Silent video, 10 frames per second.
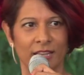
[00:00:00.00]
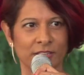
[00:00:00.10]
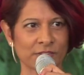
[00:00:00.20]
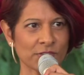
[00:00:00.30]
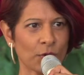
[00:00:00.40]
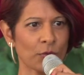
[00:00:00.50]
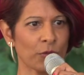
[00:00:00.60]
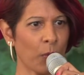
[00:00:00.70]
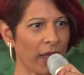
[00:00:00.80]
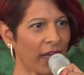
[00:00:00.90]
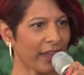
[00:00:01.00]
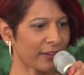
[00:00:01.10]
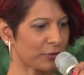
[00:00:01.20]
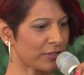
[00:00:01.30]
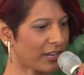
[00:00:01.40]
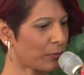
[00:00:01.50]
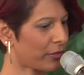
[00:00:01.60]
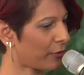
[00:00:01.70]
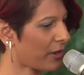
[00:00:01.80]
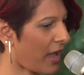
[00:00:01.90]
And so the way I ascertained
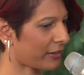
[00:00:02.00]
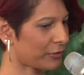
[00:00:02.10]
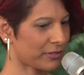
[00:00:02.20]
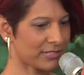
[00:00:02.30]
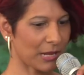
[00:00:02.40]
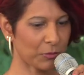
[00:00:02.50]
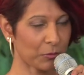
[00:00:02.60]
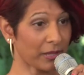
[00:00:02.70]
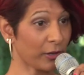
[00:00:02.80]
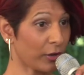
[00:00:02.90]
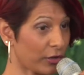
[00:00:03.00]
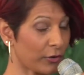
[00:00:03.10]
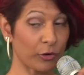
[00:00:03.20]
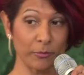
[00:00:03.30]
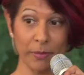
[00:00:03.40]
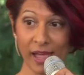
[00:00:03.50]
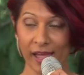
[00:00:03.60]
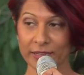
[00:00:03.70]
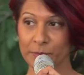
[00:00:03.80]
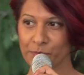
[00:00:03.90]
whether an act or a statement would be good or
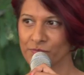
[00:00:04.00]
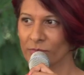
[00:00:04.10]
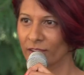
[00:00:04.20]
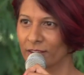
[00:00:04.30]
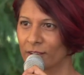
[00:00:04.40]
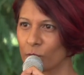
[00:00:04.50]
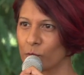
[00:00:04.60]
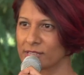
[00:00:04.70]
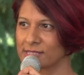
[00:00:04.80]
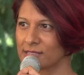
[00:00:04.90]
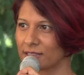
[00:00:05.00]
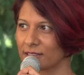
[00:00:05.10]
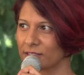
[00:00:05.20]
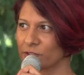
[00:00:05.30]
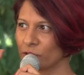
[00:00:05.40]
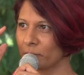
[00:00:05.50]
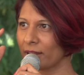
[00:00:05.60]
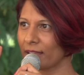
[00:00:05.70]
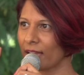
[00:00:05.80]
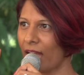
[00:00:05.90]
bad was
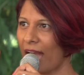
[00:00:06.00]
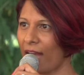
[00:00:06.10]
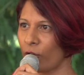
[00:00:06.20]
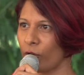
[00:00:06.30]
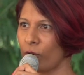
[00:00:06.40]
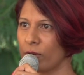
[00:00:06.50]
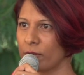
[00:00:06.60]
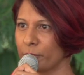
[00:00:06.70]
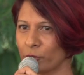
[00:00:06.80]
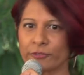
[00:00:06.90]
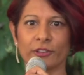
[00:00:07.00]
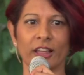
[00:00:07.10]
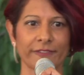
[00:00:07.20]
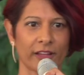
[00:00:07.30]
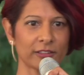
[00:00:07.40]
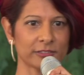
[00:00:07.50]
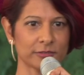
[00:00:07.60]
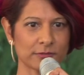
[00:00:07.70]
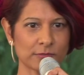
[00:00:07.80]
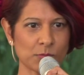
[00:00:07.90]
determining how beautiful I felt
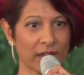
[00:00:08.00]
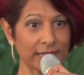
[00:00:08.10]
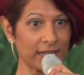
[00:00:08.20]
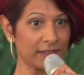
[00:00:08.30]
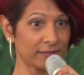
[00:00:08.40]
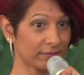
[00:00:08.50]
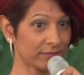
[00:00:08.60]
when I did it